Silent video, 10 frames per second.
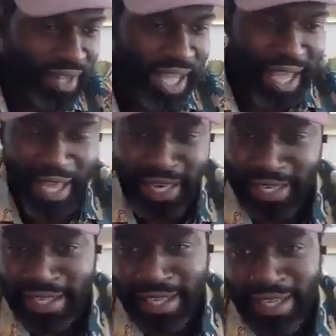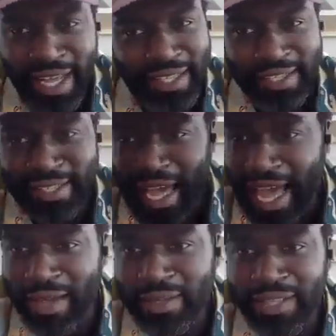And this
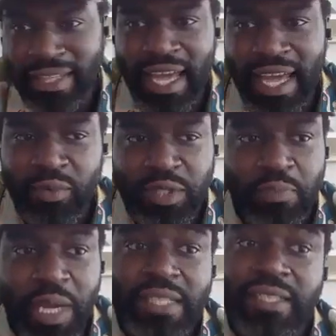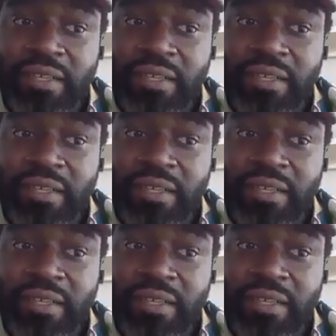guy that was based